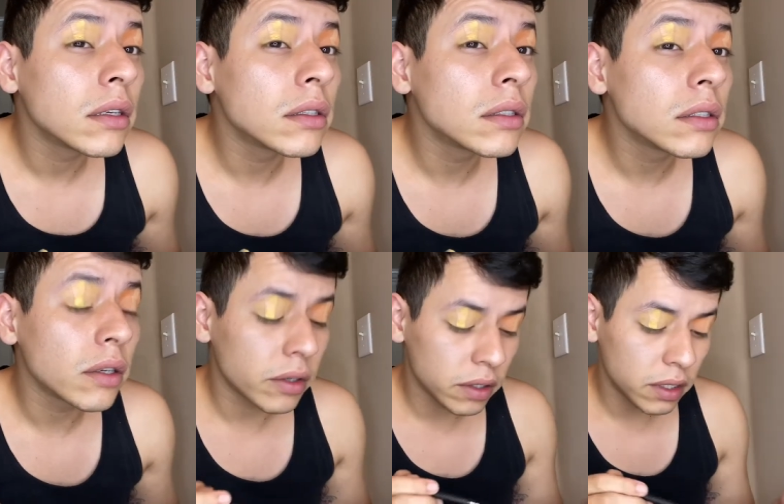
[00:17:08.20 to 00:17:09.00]
So
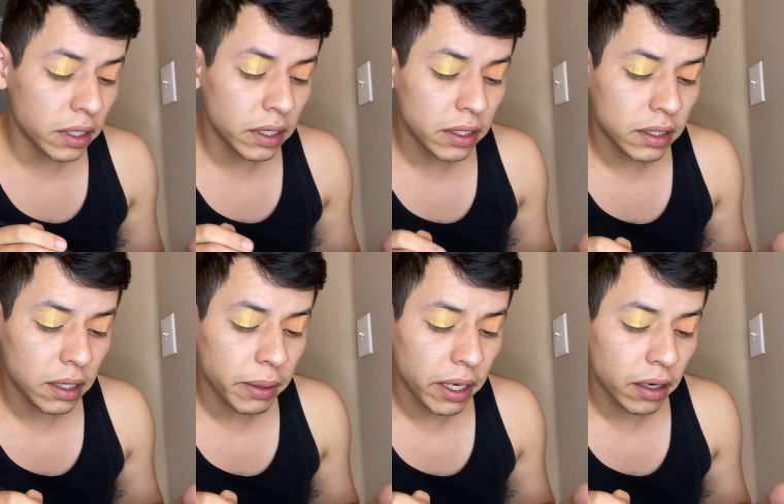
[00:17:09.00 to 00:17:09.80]
you see it's
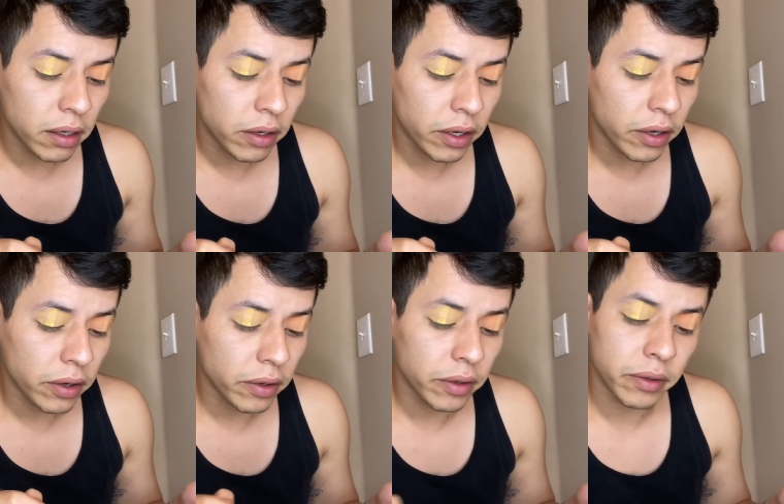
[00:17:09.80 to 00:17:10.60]
coming out
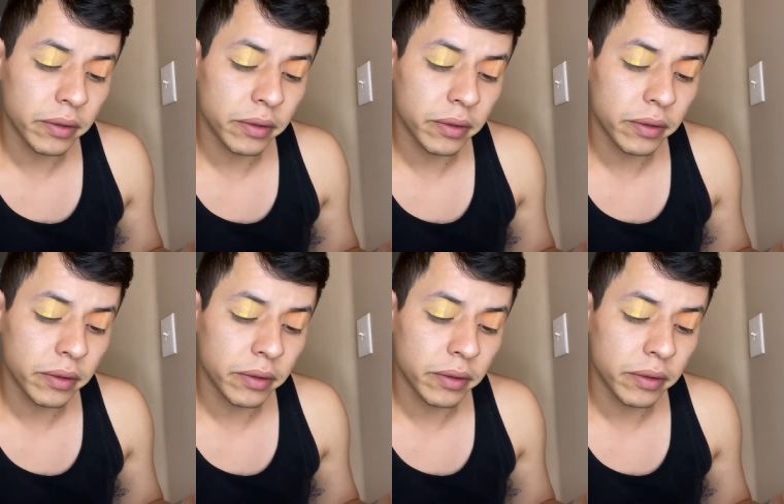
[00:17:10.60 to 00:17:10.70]
cute.